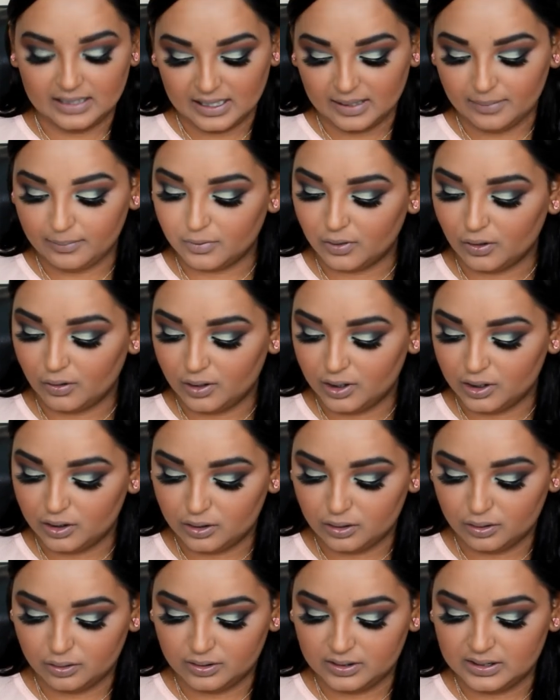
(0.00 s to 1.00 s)
I'm going
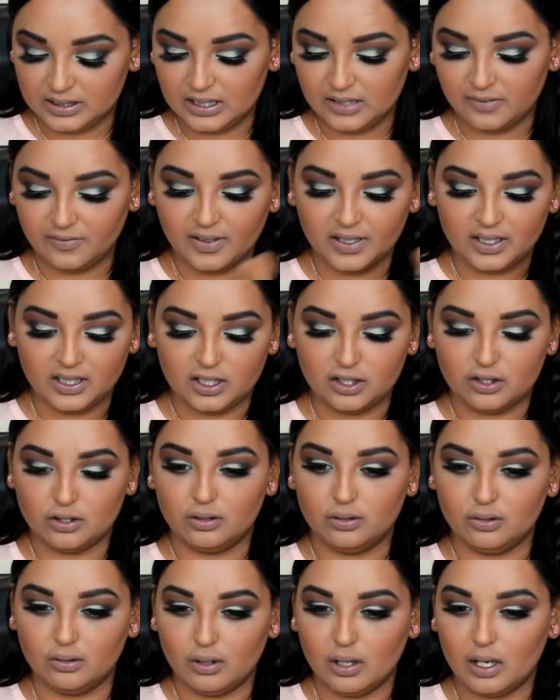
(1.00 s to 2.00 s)
to see if I need
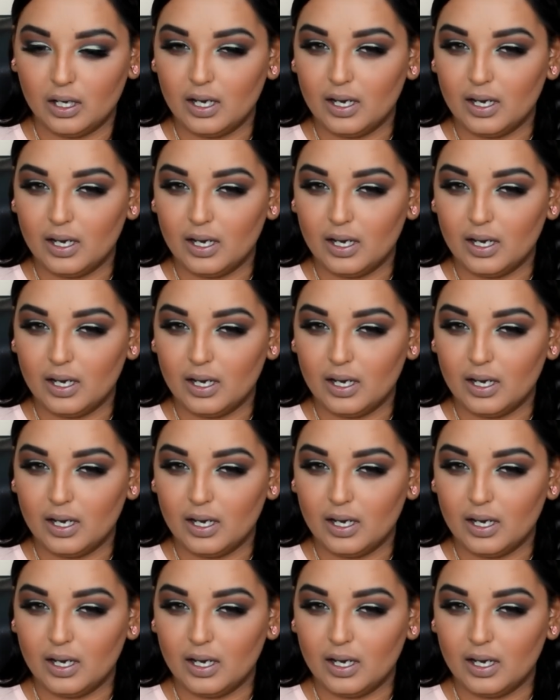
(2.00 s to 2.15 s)
to